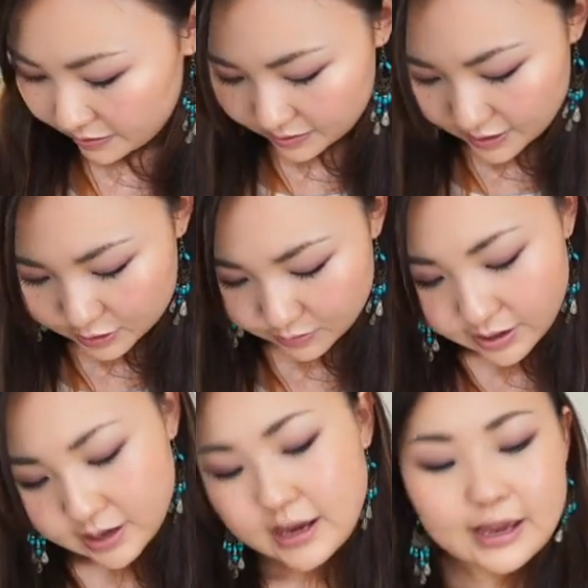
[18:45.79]
Next
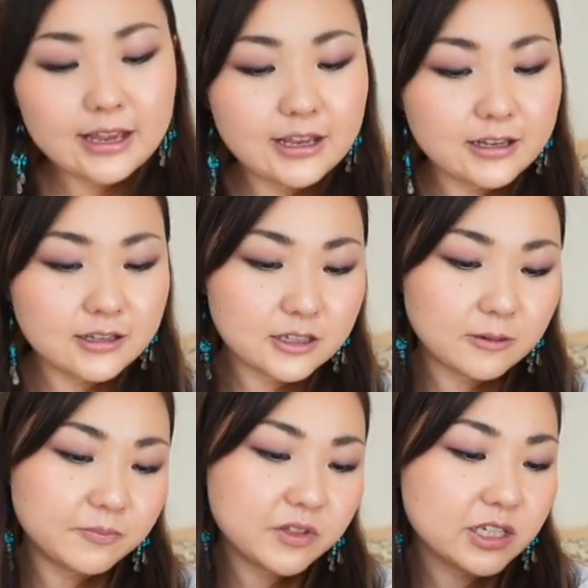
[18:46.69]
one is
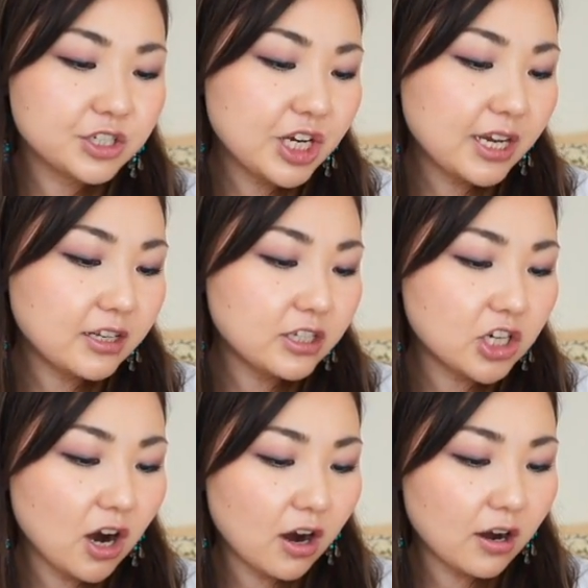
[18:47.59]
Chicken
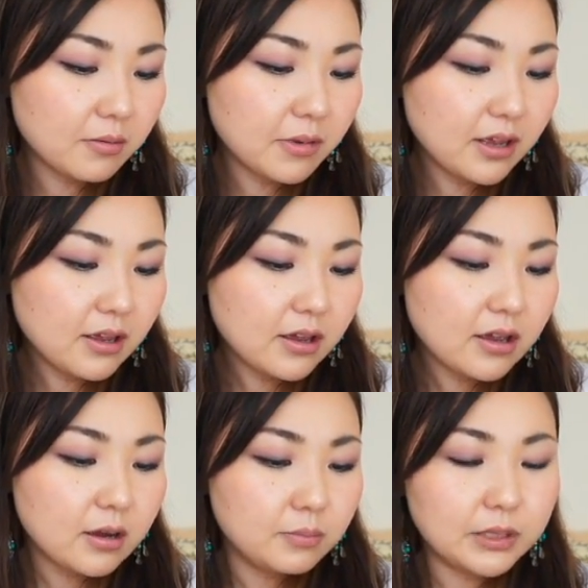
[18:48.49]
Charm
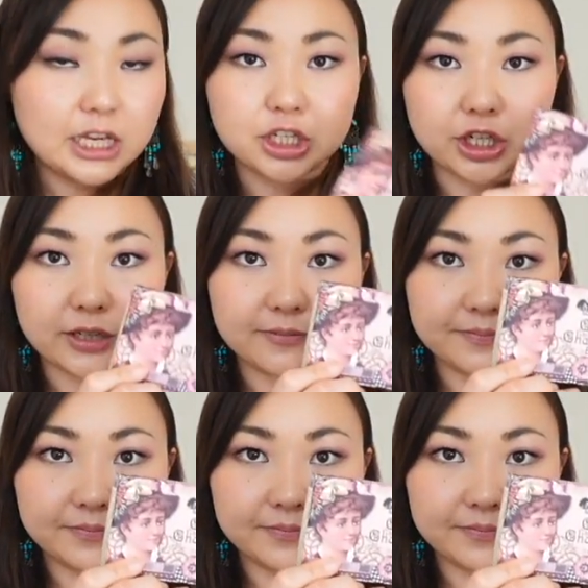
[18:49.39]
blusher.